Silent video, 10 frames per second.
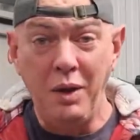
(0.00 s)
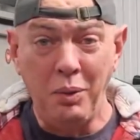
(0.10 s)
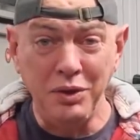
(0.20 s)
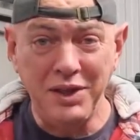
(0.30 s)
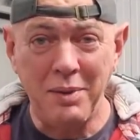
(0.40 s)

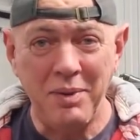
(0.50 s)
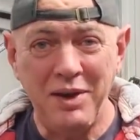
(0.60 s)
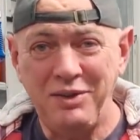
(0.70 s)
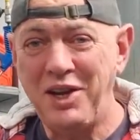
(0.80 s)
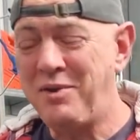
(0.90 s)
What's up
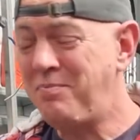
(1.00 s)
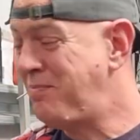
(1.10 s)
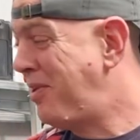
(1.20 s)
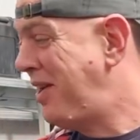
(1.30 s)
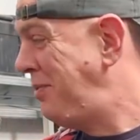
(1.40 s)
YouTube?
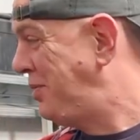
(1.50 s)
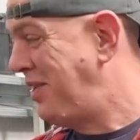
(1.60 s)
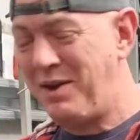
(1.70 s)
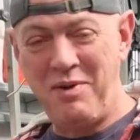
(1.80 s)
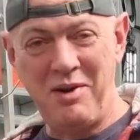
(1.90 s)
My name's
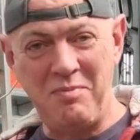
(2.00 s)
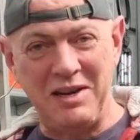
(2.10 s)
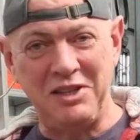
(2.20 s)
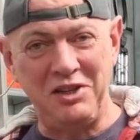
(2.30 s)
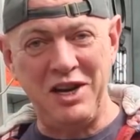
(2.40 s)
Quickie, welcome
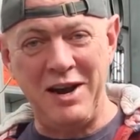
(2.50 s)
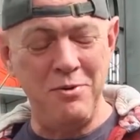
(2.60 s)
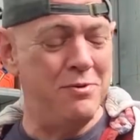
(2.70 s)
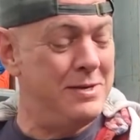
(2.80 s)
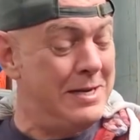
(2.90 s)
back to the
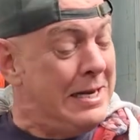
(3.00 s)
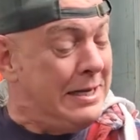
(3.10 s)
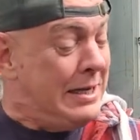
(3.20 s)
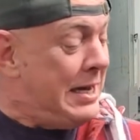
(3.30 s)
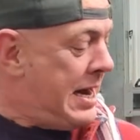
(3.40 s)
channel.
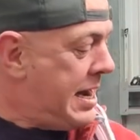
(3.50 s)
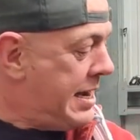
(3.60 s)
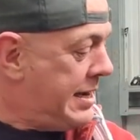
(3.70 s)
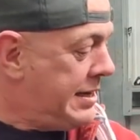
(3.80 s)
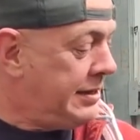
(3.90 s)

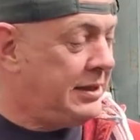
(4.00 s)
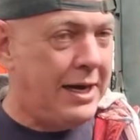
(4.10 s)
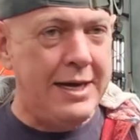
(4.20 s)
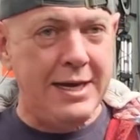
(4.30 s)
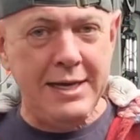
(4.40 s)

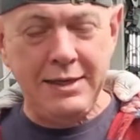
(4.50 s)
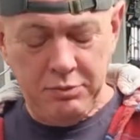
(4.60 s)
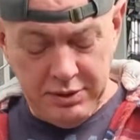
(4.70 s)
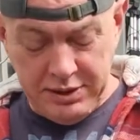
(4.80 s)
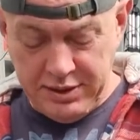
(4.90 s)
Today,
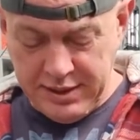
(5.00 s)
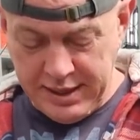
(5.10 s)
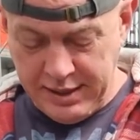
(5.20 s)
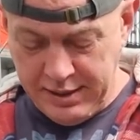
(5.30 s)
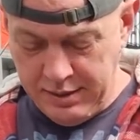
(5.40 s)
what is
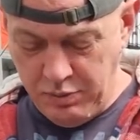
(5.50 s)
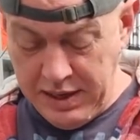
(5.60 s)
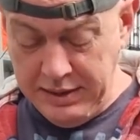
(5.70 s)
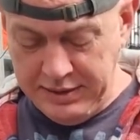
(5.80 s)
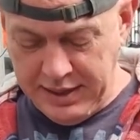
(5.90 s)
today?
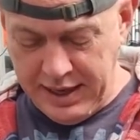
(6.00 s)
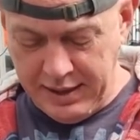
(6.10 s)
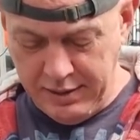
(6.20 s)
Wednesday.